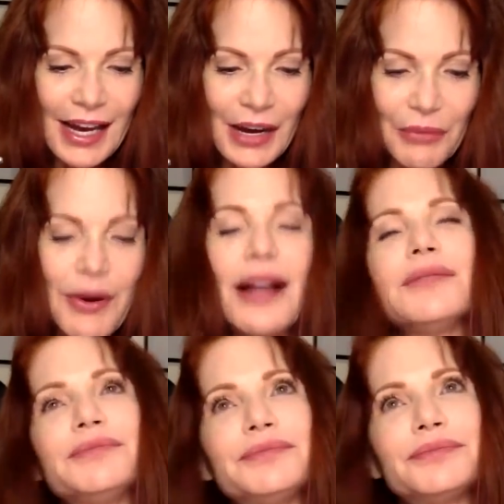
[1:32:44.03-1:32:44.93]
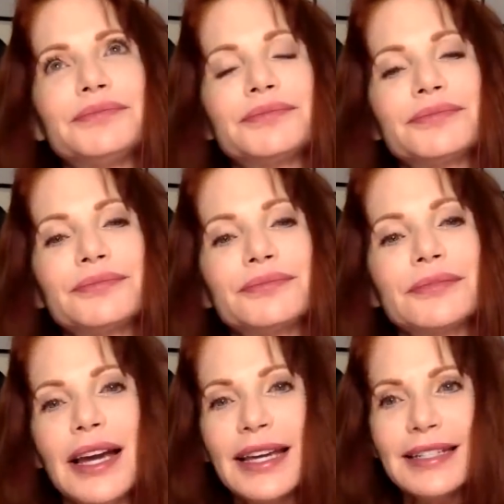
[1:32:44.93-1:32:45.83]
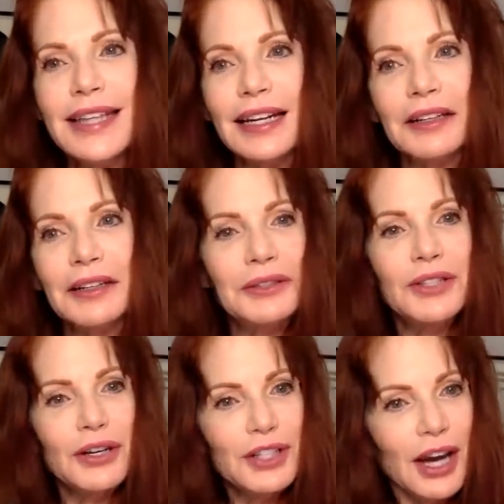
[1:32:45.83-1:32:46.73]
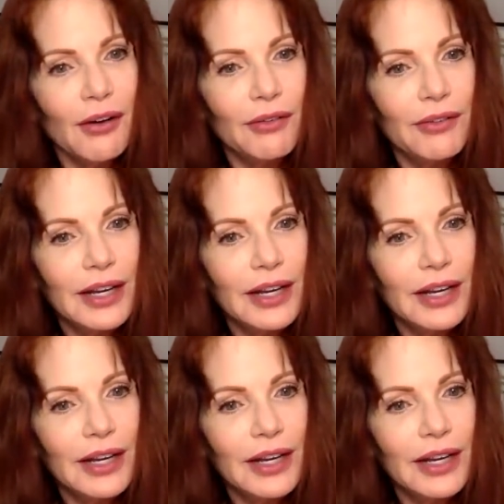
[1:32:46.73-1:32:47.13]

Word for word: Well, I guess that concludes our show.